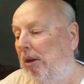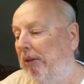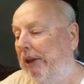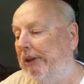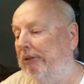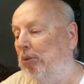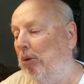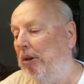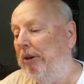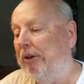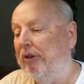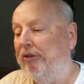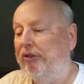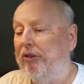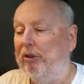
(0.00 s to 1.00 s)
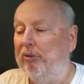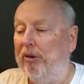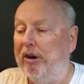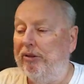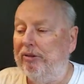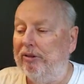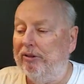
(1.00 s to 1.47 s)
that's one of the
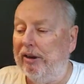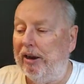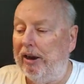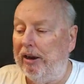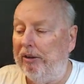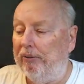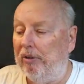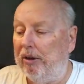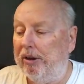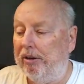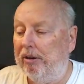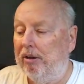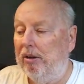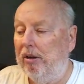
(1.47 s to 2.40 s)
considerations I have on it.